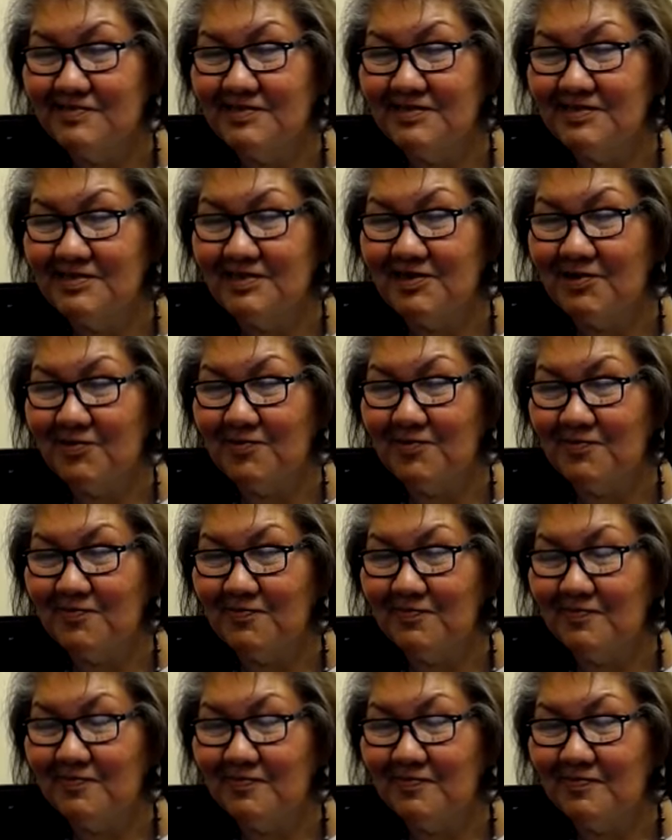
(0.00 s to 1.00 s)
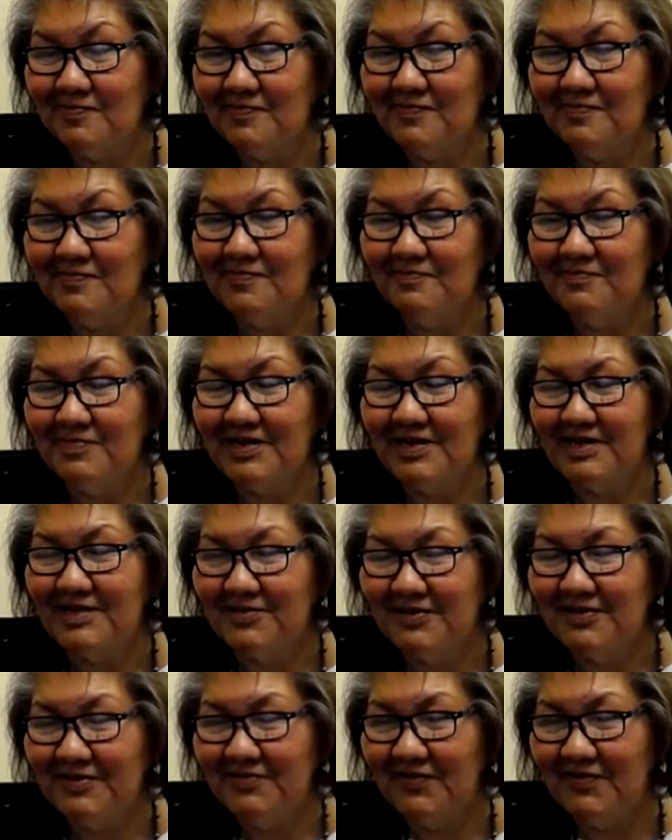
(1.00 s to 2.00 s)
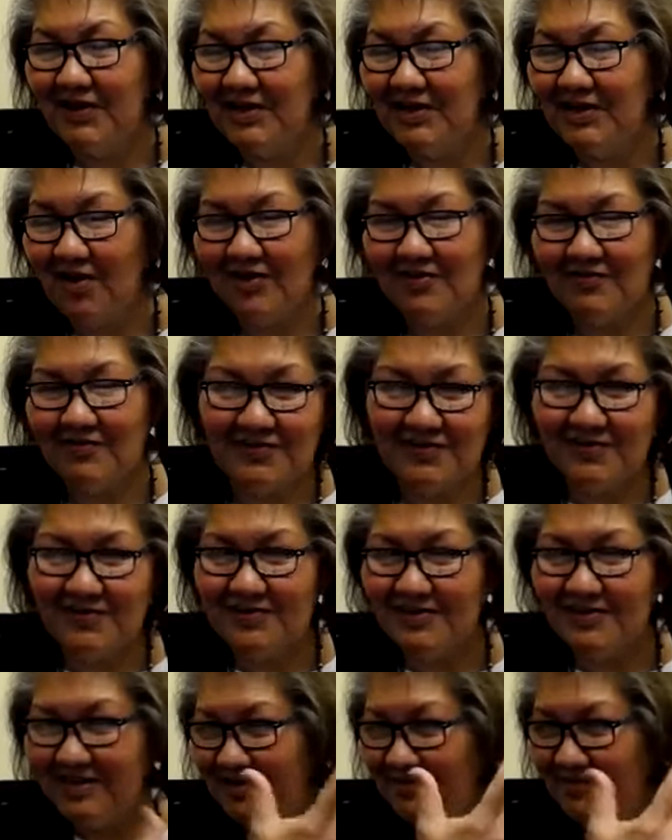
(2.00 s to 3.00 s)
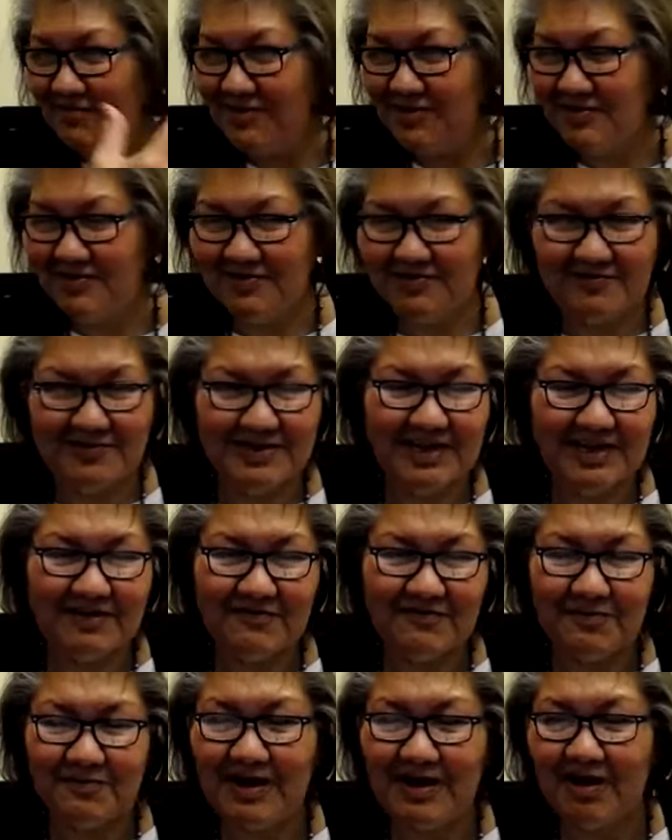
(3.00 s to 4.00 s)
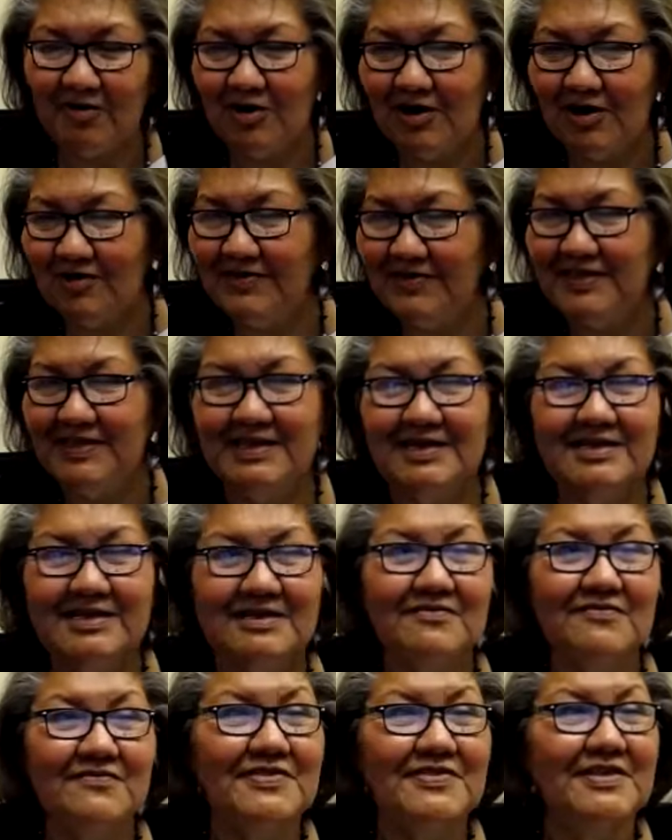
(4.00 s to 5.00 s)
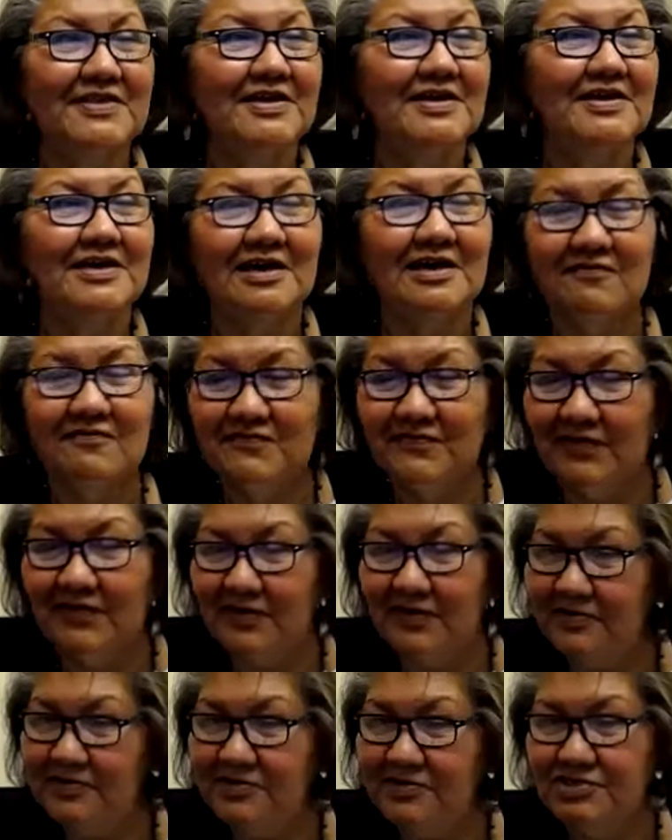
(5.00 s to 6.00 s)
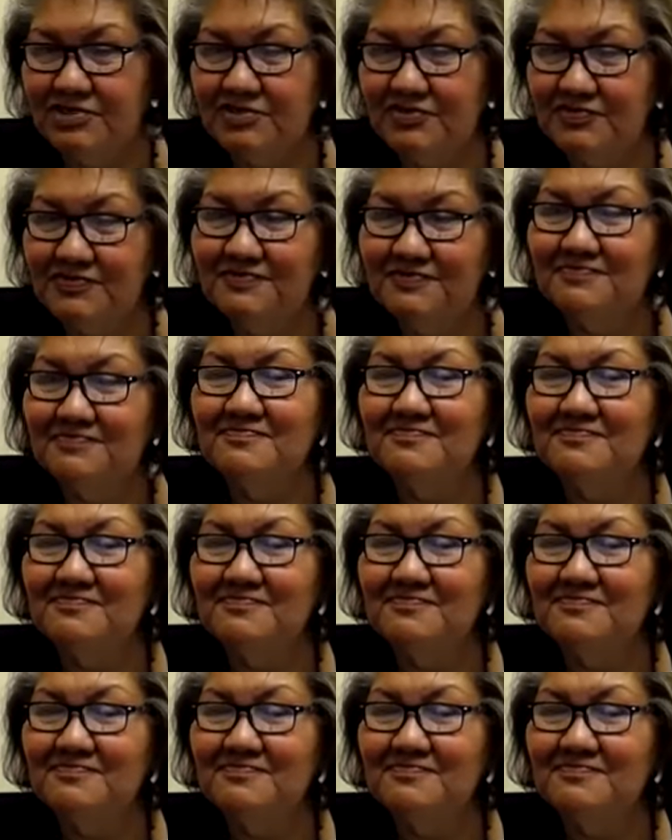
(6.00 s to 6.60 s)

So. But I do invite all of you to come to, we have a powwow at the end of, the, of June.